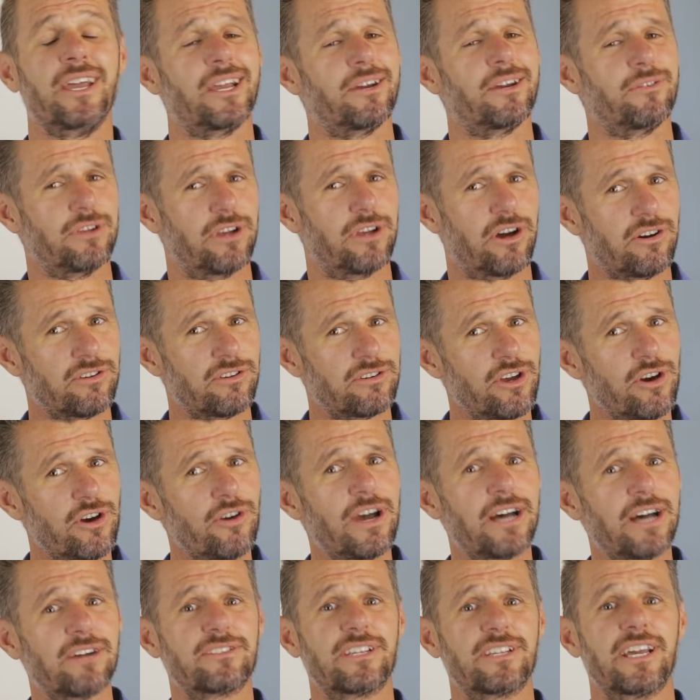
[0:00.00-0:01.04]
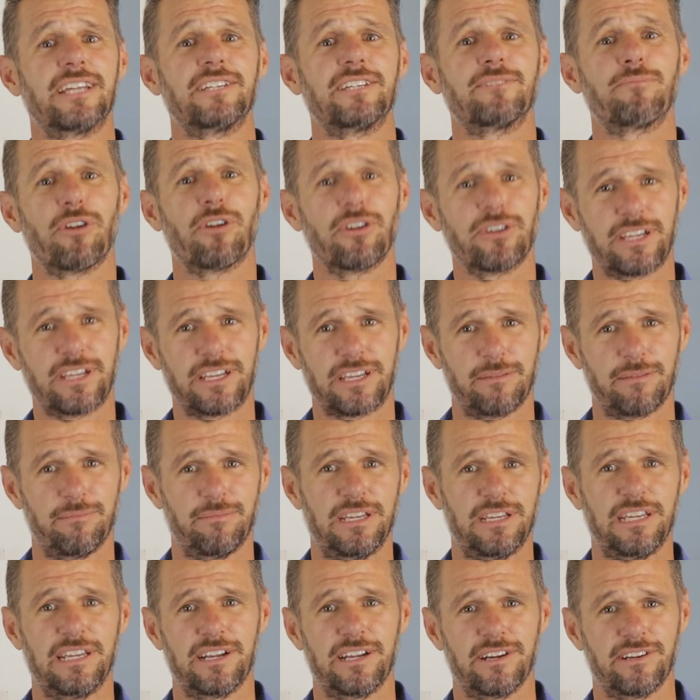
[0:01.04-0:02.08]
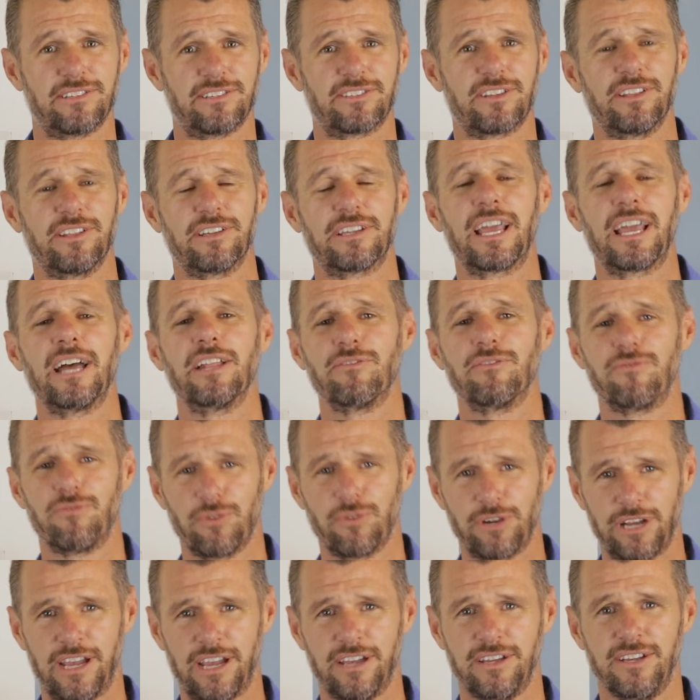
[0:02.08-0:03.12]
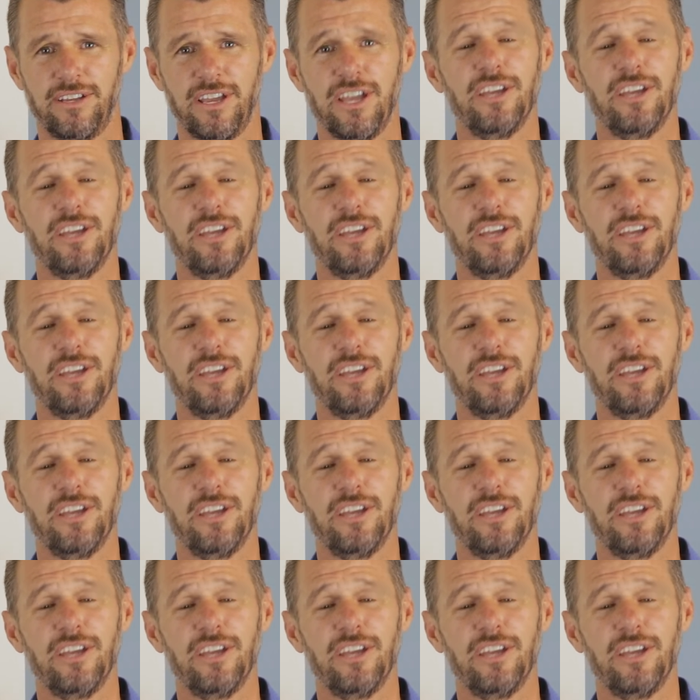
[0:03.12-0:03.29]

And we all know how tight parking can be here in Southern California.